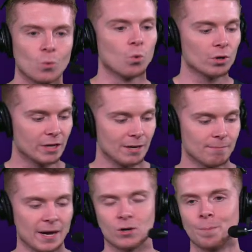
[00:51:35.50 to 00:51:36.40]
we're getting
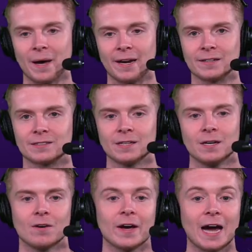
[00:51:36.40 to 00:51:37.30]
Michael Penix.
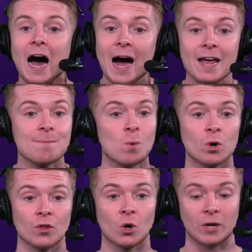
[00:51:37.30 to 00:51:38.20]
Like, I am
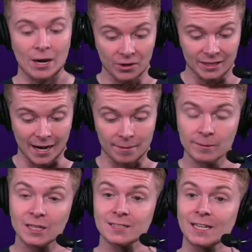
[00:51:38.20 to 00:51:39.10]
more than okay with that
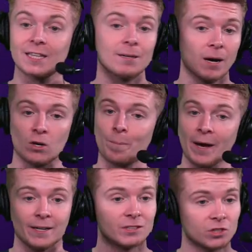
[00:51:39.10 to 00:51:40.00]
because I think Michael
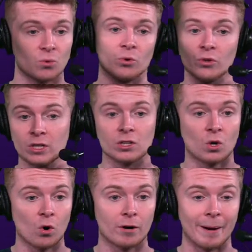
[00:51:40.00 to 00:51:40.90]
Penix is a really good
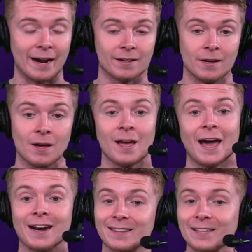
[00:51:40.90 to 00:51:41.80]
quarterback.
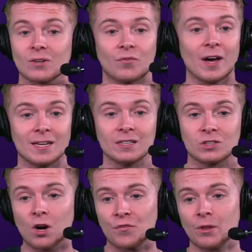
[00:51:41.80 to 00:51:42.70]
And I think the Vikings
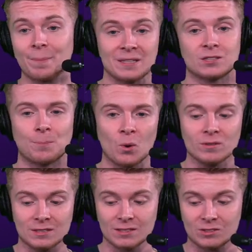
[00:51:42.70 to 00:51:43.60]
offer the best
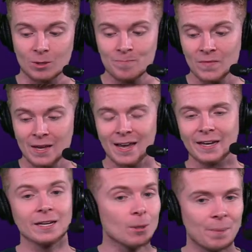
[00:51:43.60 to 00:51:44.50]
support system
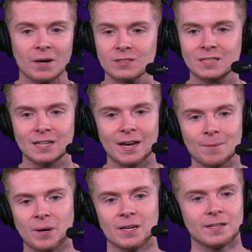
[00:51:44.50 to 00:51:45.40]
in comparison to
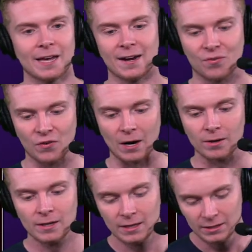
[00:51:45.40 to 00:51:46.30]
anybody in the NFL.
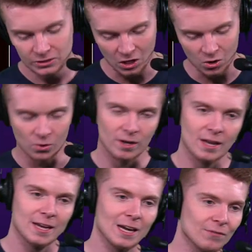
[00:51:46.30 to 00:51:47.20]
So
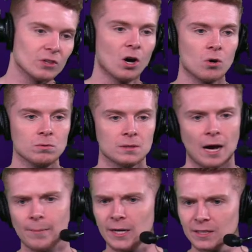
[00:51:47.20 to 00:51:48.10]
even though
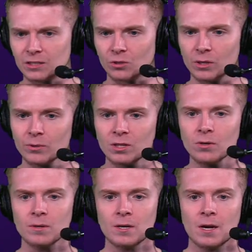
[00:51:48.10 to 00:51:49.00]
I may disagree with you,